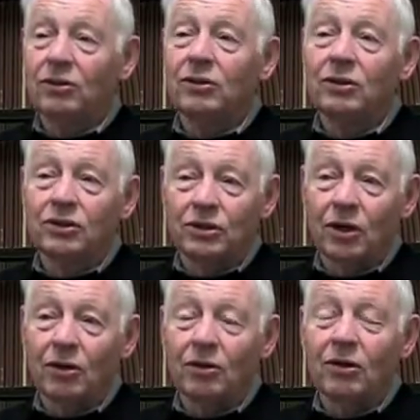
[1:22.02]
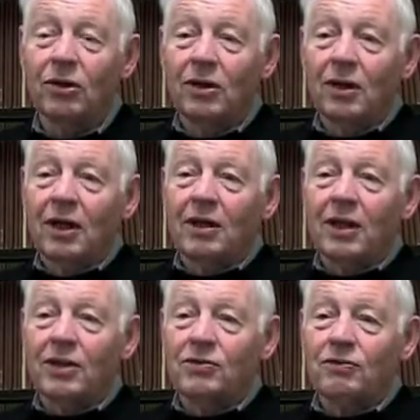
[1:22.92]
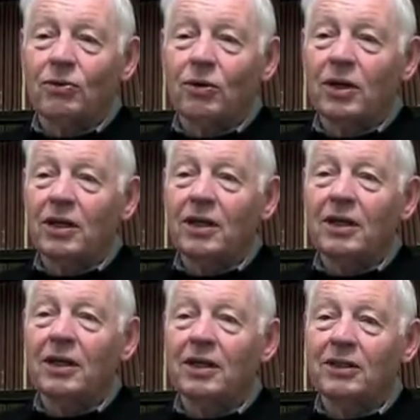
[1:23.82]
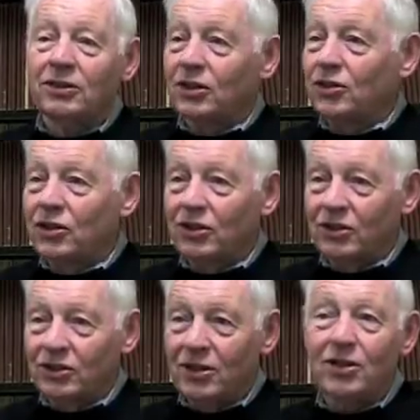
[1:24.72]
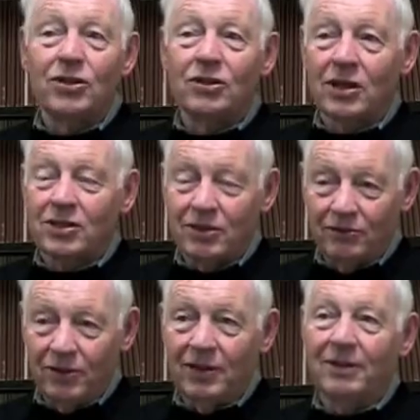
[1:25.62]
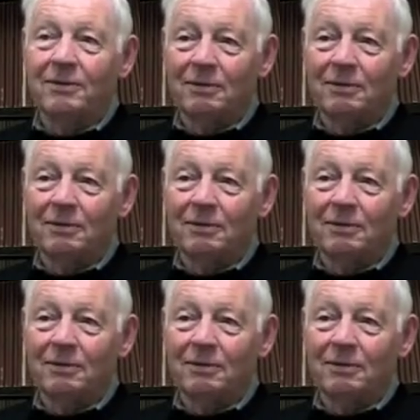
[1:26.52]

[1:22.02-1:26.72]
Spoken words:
So that's 46 years in the Utah Symphony.